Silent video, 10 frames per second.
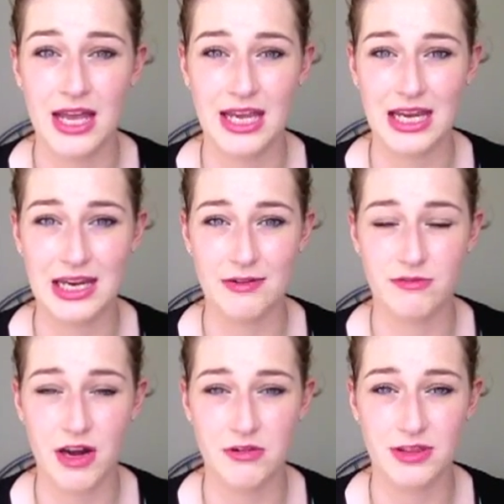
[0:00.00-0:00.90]
He
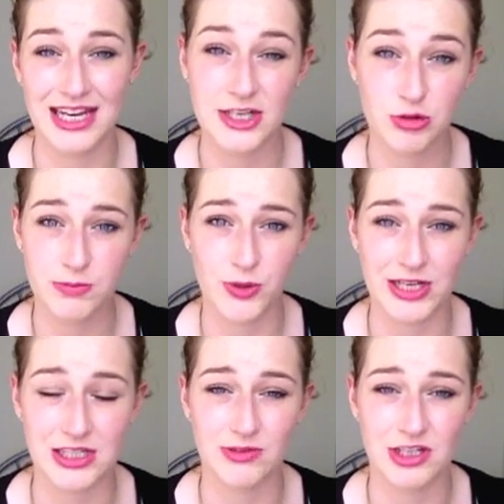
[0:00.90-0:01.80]
wrote The History
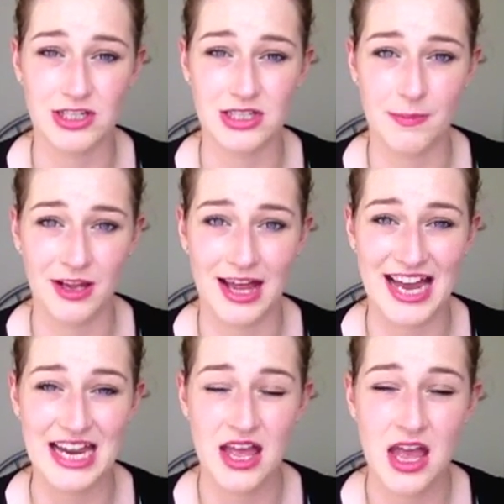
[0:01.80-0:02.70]
Boys, which is a
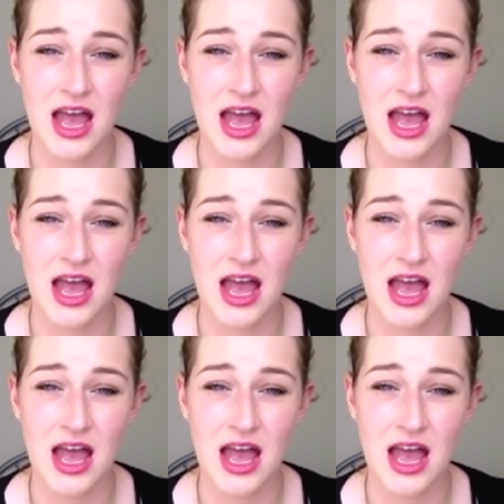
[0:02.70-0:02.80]
play,